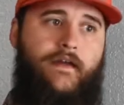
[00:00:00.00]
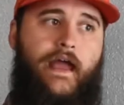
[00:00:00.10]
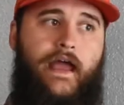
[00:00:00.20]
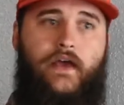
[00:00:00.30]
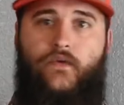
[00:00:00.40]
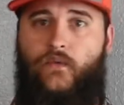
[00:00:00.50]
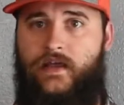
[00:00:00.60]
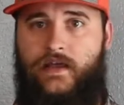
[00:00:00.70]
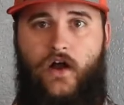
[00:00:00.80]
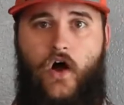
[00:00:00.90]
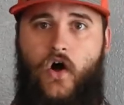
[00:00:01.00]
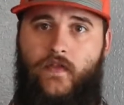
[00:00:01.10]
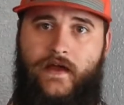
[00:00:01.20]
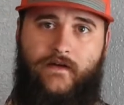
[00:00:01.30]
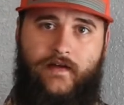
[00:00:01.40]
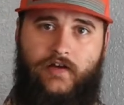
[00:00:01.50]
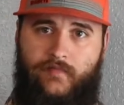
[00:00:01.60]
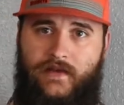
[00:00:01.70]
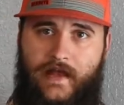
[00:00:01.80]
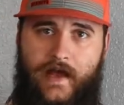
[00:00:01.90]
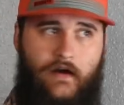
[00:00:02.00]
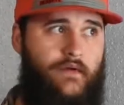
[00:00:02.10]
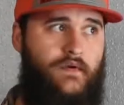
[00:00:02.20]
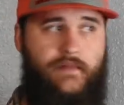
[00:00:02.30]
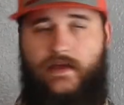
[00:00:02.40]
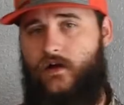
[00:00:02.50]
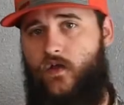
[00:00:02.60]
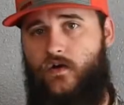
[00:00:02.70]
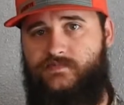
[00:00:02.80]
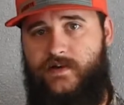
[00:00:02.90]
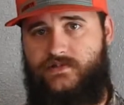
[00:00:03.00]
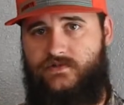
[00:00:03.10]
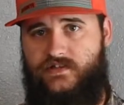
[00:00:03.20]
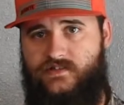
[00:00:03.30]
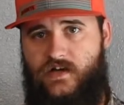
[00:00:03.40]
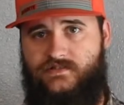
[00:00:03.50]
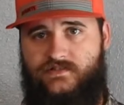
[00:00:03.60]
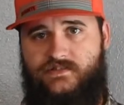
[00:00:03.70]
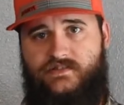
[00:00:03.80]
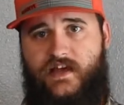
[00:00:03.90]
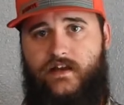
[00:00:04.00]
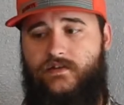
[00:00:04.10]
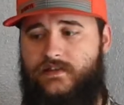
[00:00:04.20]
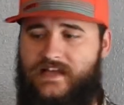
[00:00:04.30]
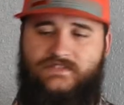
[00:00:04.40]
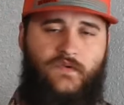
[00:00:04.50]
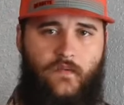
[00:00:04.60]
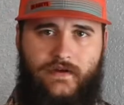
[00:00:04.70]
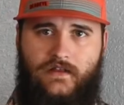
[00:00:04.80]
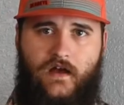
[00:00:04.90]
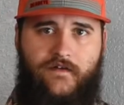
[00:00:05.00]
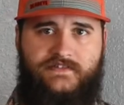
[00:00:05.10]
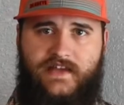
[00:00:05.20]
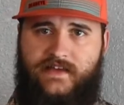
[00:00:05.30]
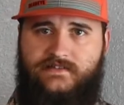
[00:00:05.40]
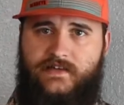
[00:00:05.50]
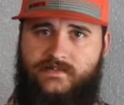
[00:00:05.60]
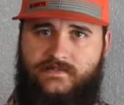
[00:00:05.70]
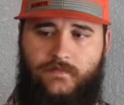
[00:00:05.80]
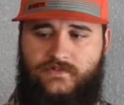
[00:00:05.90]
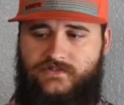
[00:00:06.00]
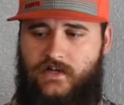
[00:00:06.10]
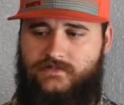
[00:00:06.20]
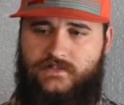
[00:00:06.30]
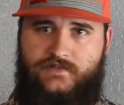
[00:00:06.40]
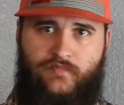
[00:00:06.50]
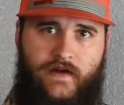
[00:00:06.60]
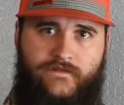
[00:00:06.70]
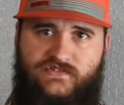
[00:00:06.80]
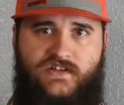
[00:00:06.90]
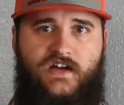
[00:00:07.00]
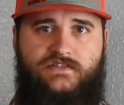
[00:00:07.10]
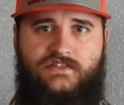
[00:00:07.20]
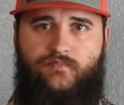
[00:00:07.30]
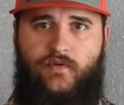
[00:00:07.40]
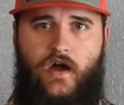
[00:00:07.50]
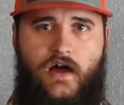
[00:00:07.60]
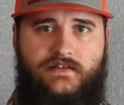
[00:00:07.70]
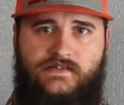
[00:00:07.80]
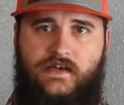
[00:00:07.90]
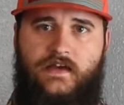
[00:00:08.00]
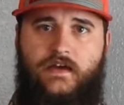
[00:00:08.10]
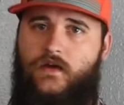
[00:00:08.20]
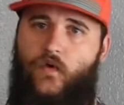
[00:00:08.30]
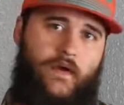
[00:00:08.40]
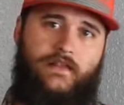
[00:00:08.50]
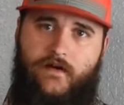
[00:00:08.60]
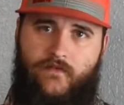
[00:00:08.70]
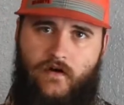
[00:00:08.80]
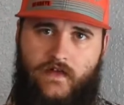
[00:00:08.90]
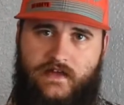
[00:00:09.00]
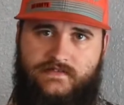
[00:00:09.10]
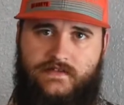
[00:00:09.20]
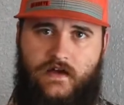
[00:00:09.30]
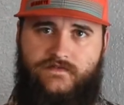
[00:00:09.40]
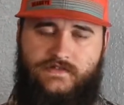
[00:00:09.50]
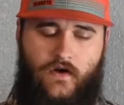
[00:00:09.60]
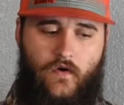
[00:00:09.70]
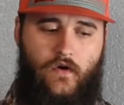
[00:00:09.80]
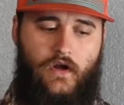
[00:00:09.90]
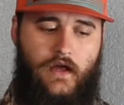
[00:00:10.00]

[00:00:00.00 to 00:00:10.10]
and we get all that ground up meat out, and we make all our specialty sausages out of it. That's what we love: snack sticks, summer sausage, breakfast sausage, brats. We love all that stuff. So